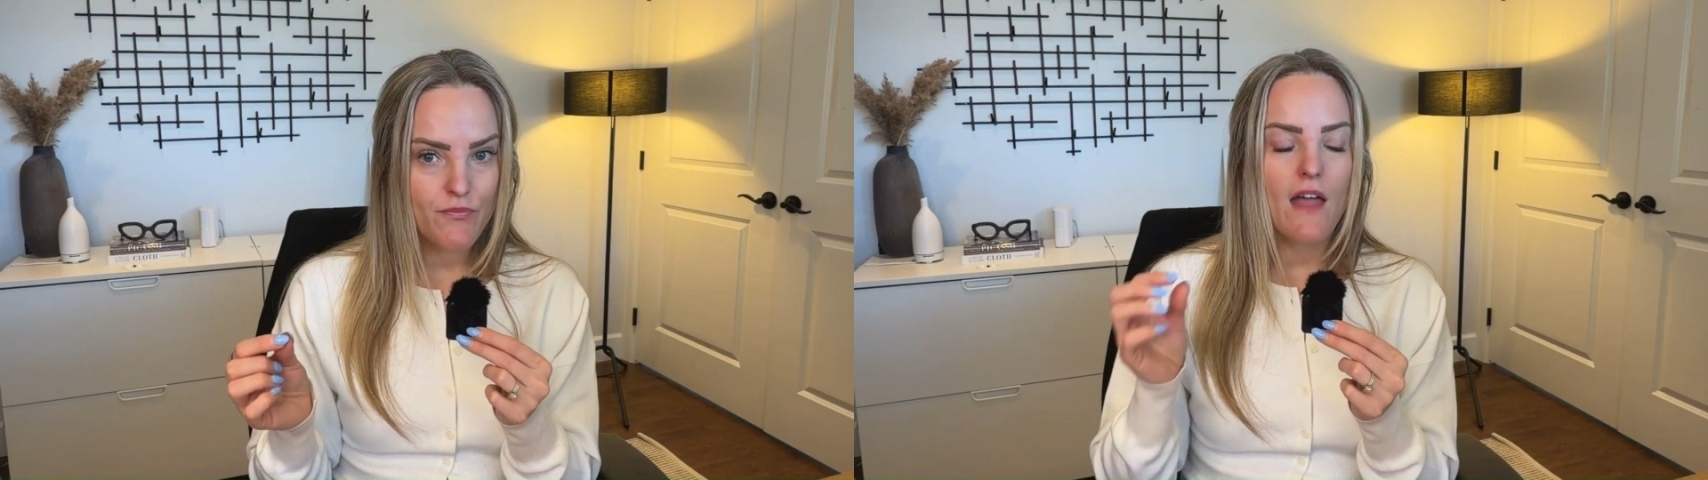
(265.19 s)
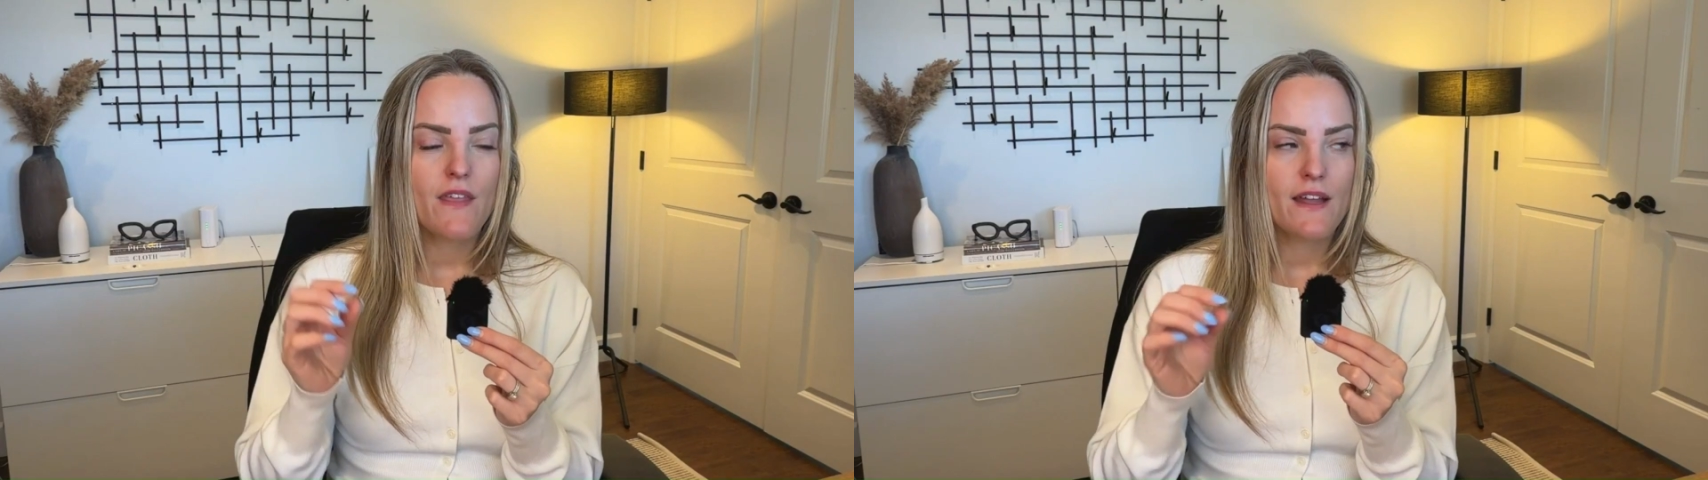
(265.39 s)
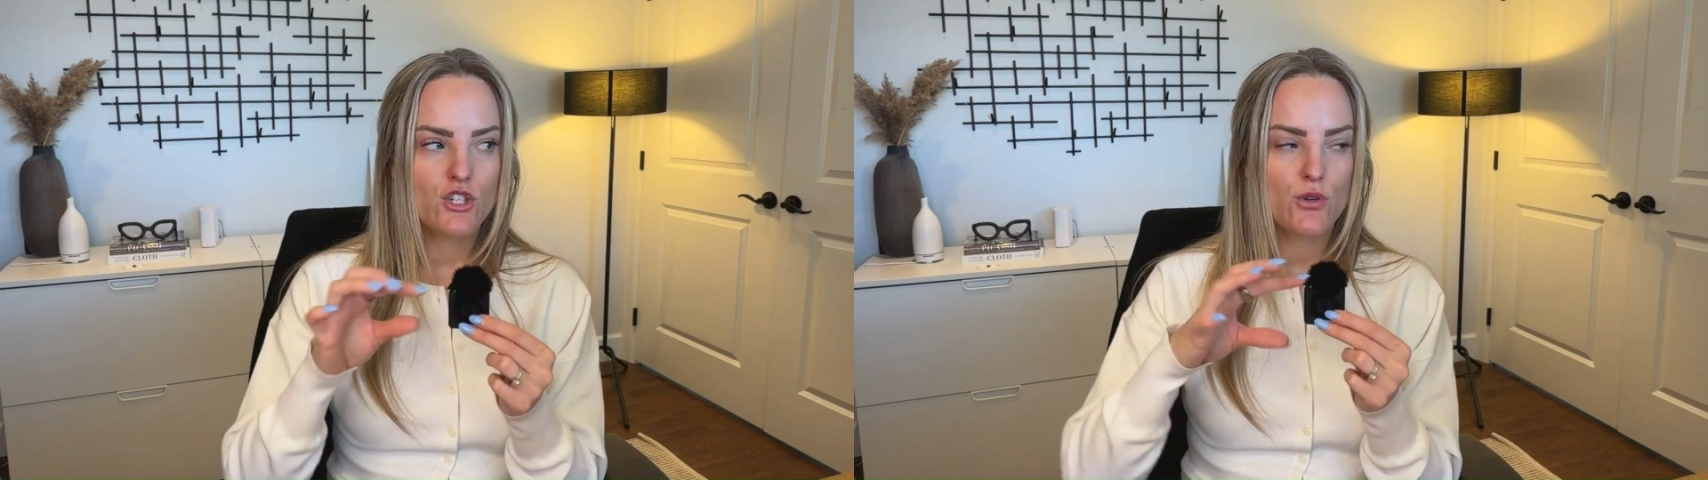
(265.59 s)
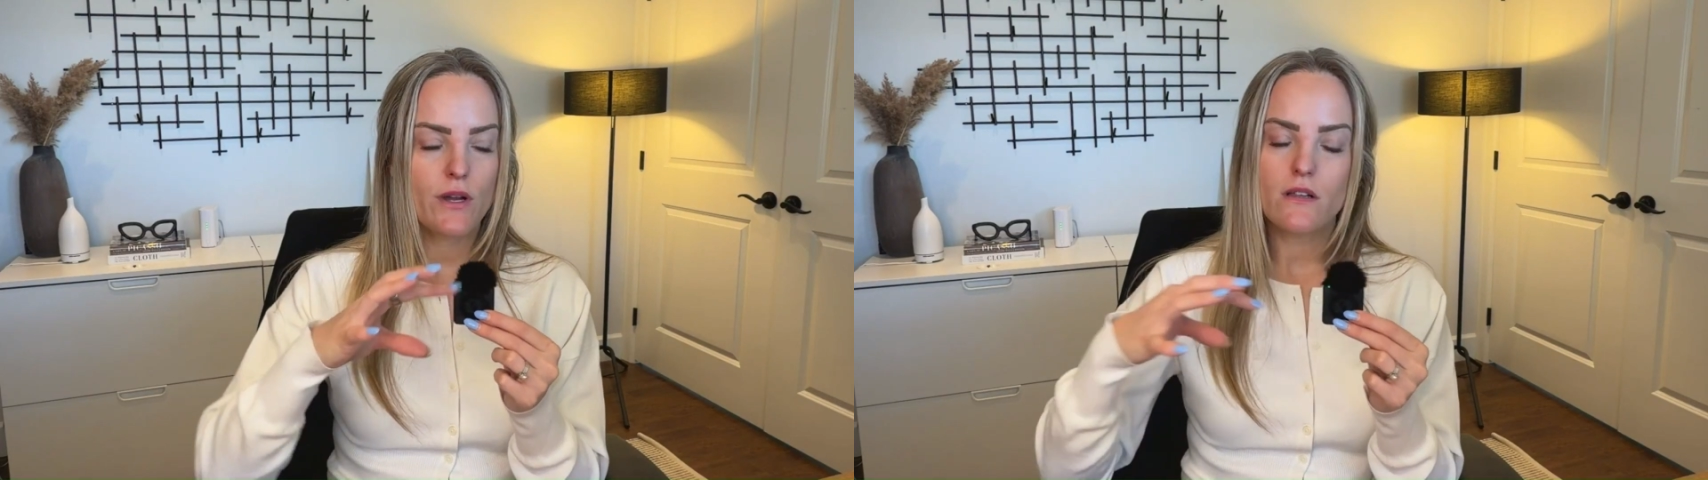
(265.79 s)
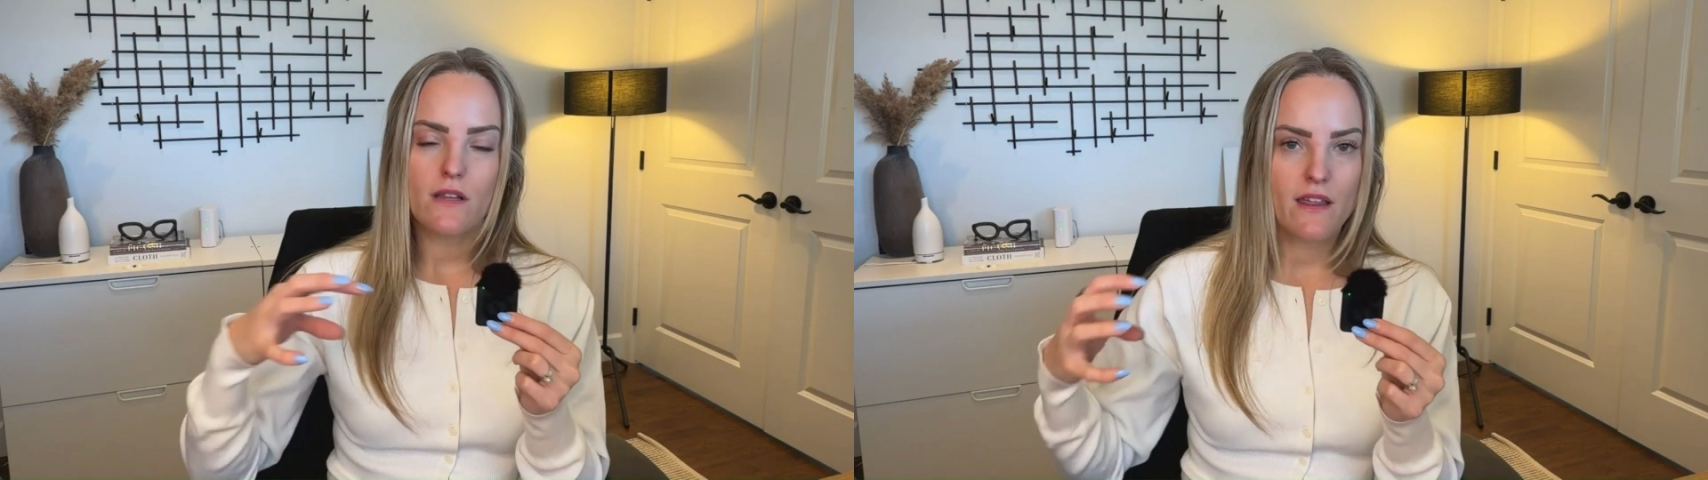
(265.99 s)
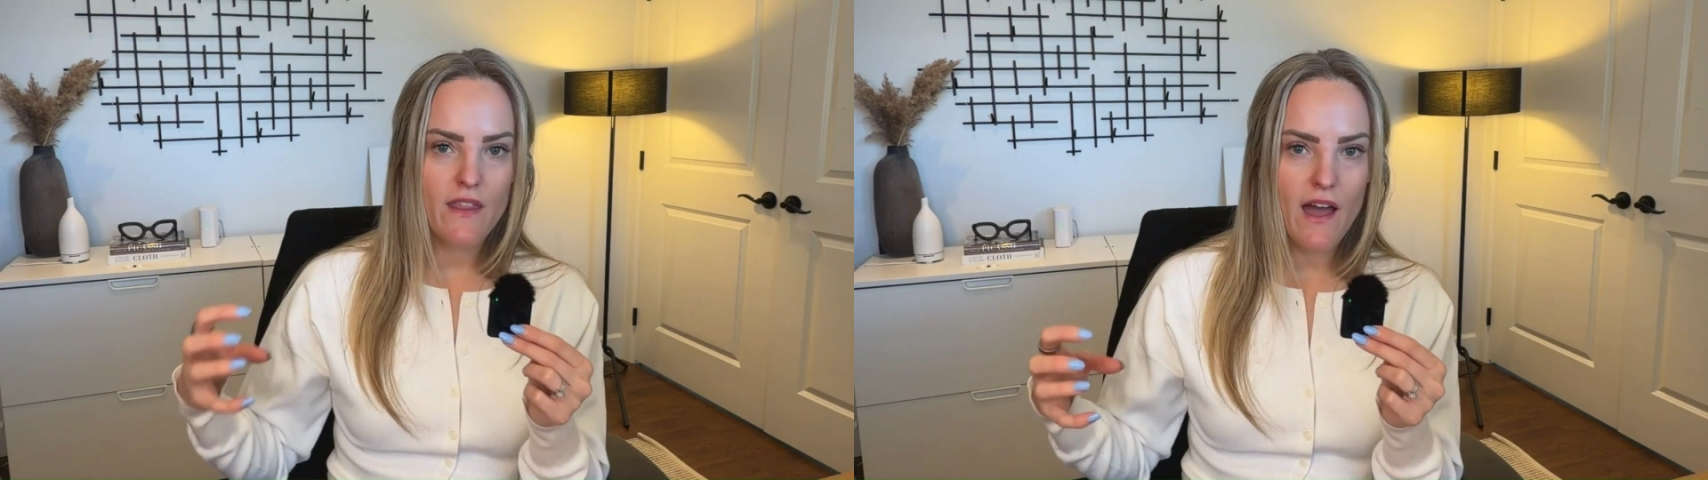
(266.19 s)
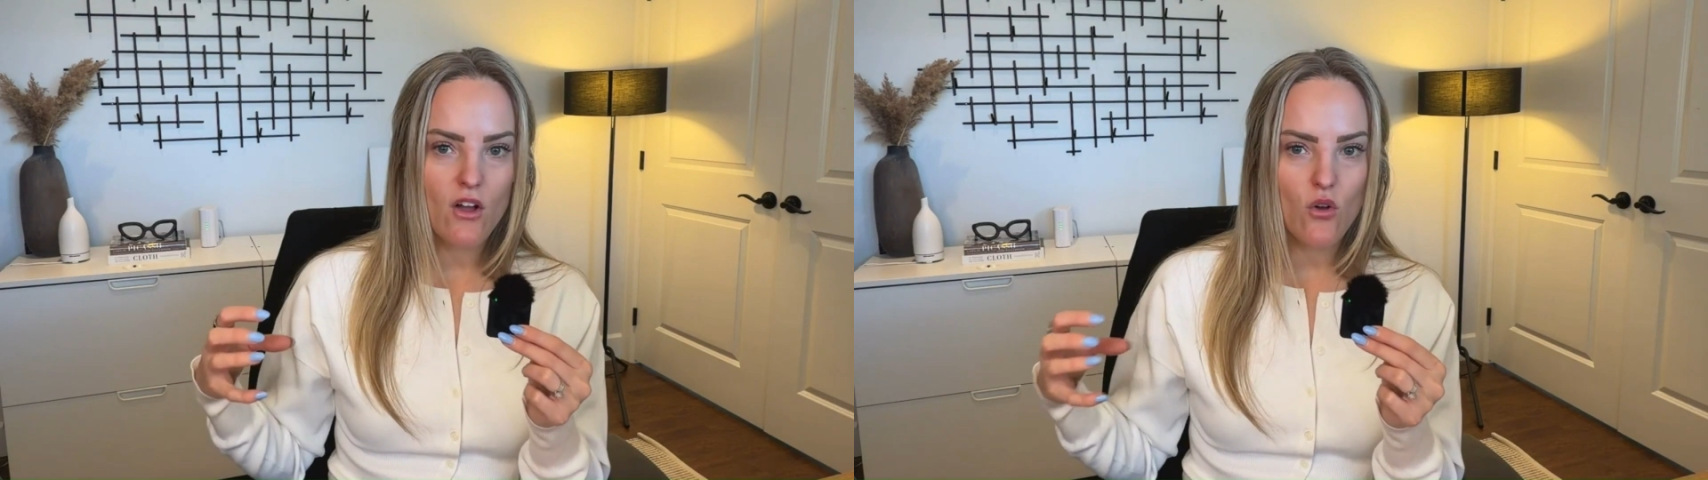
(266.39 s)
and then trickling that